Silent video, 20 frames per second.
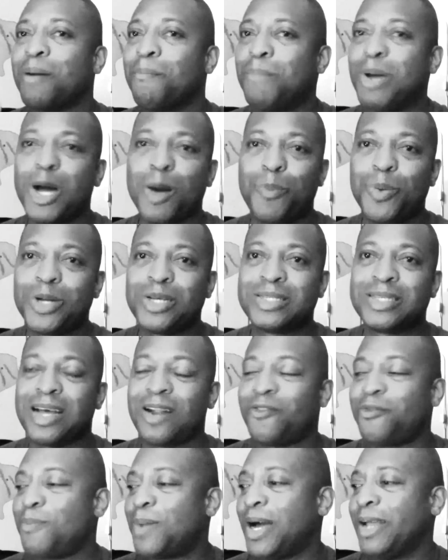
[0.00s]
big up on
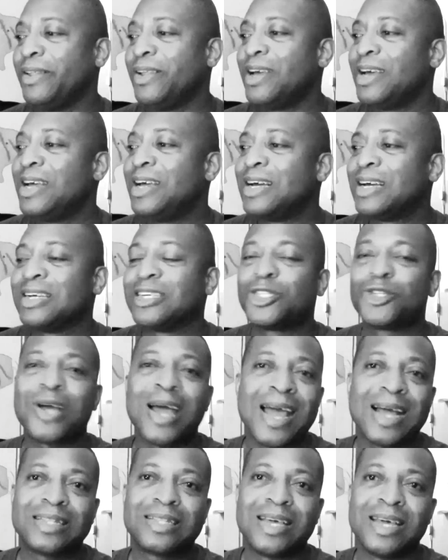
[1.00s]
yourself, man.
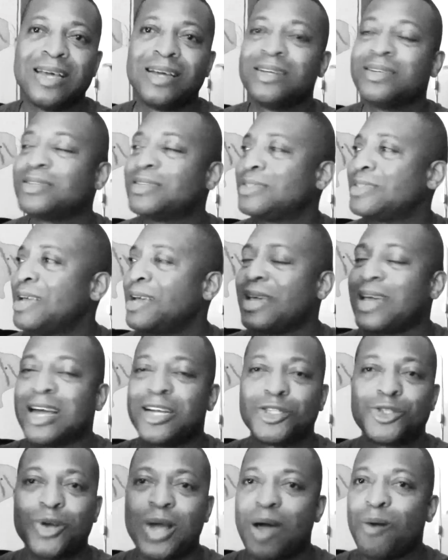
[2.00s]
Try a thing, then
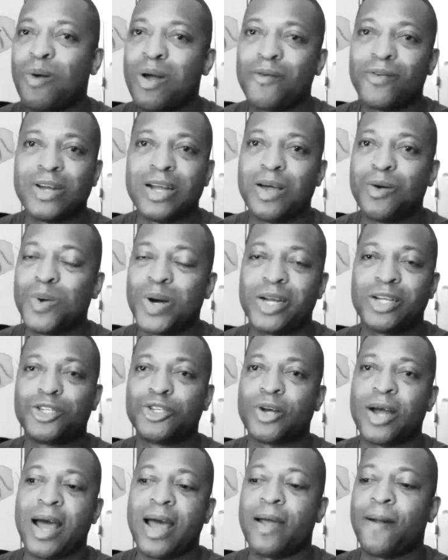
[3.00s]
can try wherever they want to
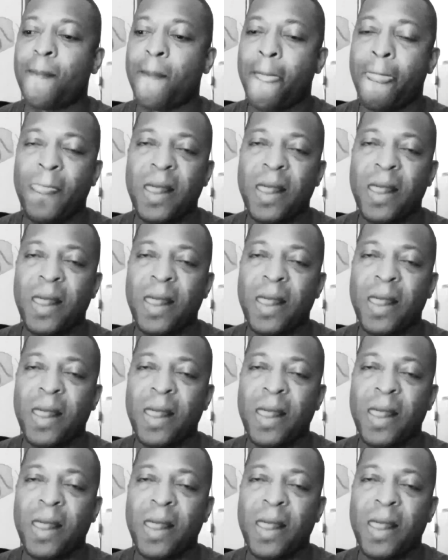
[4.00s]
try.